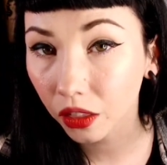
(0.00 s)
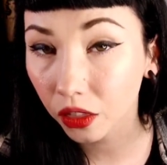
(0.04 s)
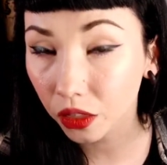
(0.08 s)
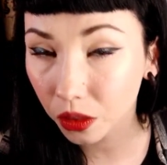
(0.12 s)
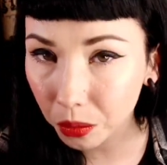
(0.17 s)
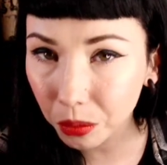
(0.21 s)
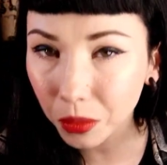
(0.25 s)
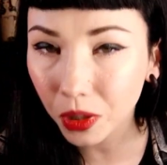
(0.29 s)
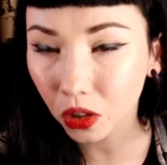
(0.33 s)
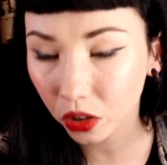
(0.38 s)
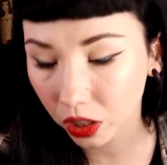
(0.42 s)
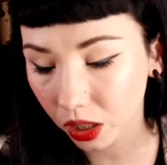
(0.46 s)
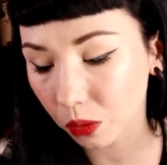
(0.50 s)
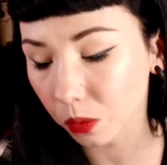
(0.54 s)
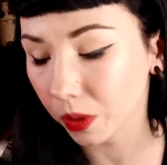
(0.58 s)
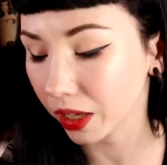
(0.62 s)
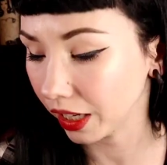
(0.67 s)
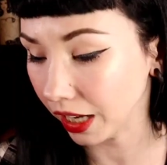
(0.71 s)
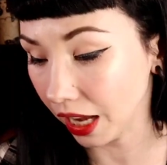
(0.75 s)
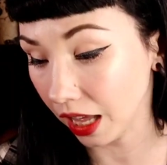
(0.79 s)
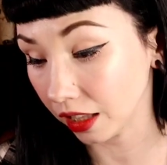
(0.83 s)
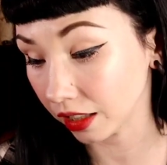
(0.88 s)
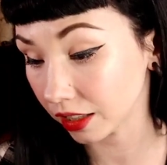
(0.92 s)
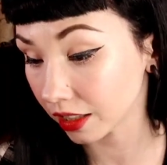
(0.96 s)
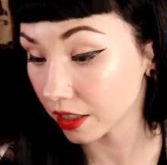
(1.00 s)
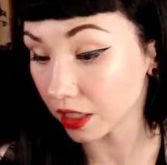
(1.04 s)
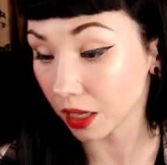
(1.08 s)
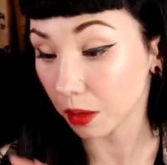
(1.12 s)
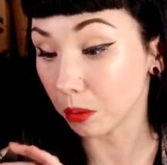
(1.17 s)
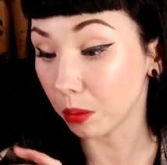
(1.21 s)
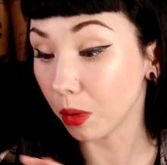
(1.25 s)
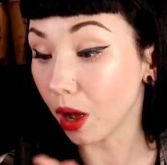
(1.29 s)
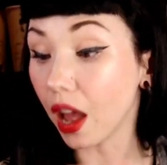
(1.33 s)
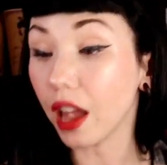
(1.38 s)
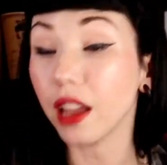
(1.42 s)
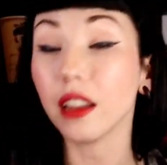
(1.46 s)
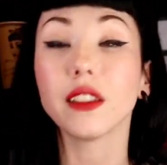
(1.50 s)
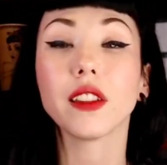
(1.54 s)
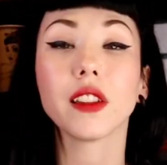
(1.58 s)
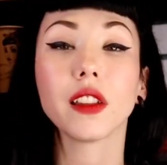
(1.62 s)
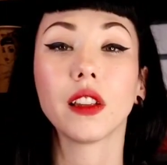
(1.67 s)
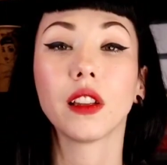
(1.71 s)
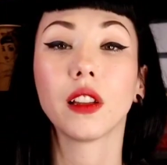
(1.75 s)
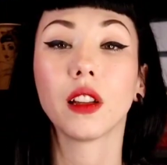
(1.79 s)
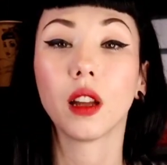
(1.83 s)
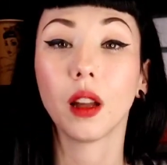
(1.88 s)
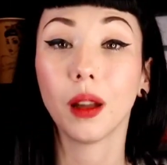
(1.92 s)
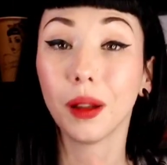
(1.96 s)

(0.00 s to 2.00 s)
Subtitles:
the Milky Way galaxy. But